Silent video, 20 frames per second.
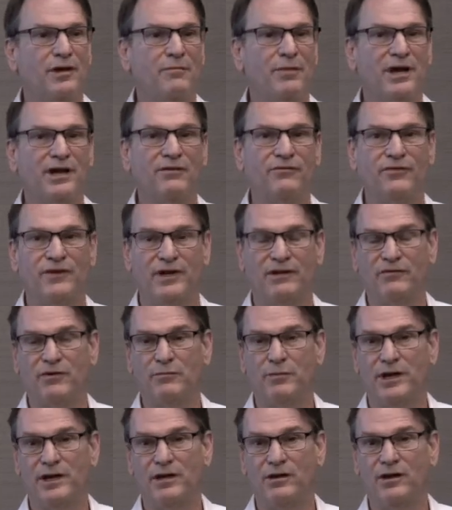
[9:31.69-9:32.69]
benefit
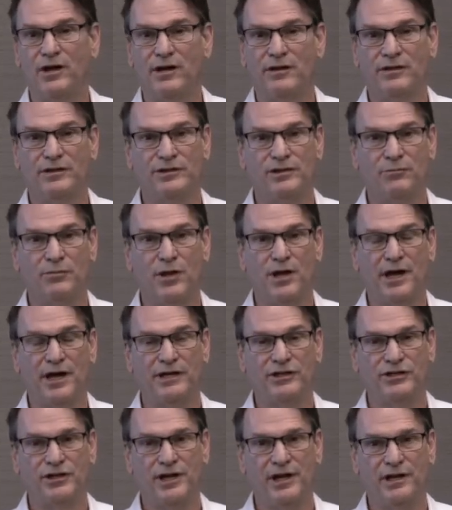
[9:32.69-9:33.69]
everybody along the supply
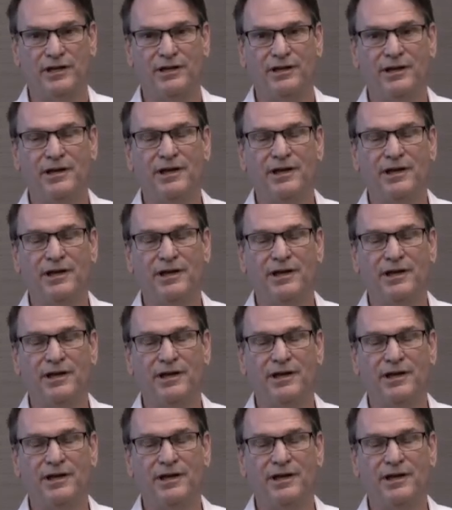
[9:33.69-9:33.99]
chain.